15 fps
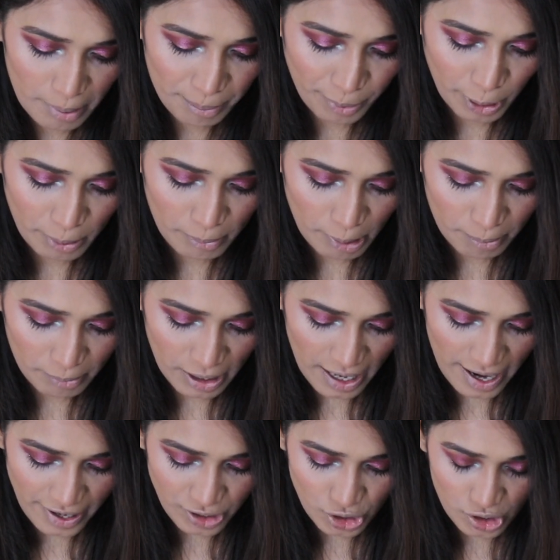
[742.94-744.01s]
Premium
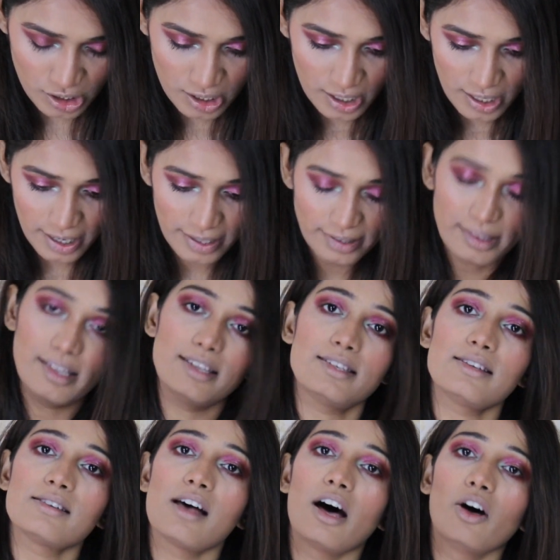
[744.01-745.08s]
Lash. And this
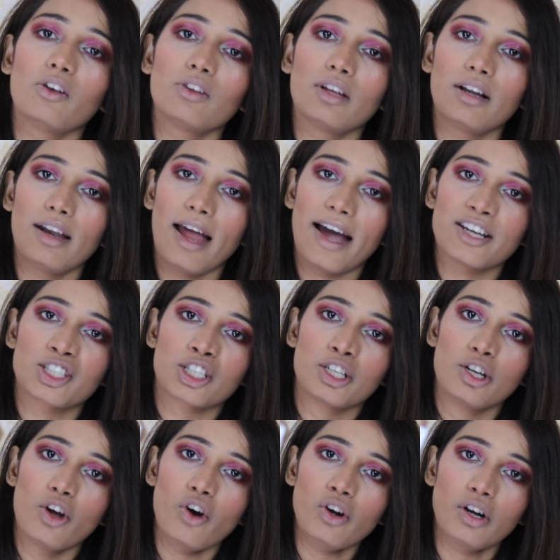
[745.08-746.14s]
is how the lash
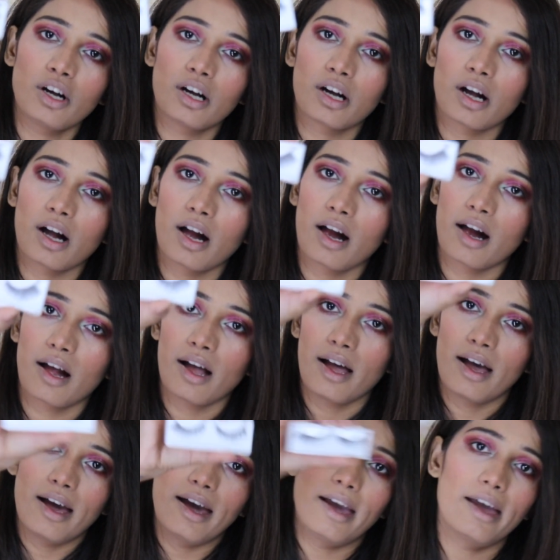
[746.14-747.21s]
look.
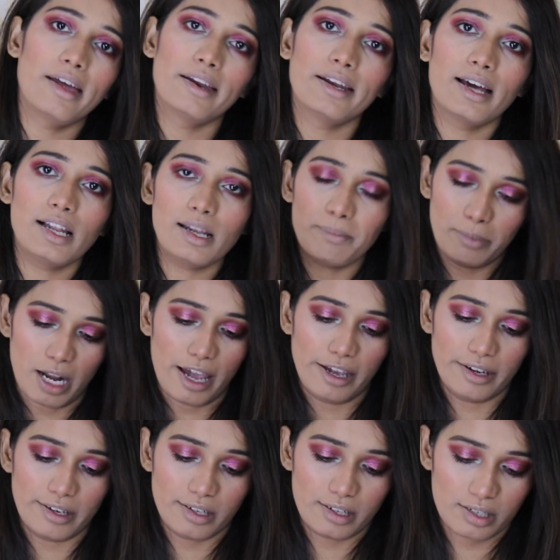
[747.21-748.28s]
And I'll apply it.